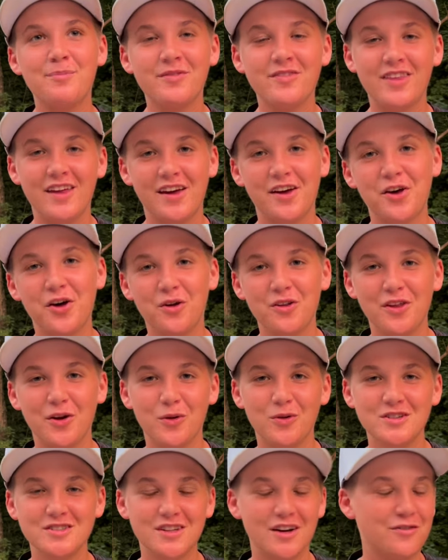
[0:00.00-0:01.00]
of the hill, there
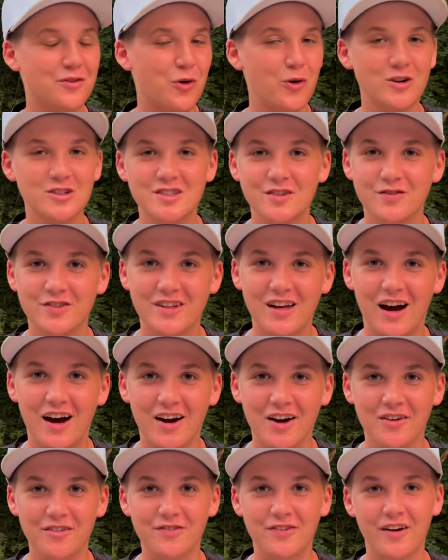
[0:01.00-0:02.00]
was of course a
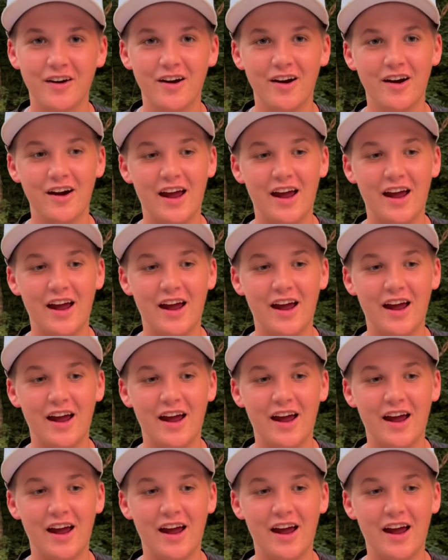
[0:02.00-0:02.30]
photographer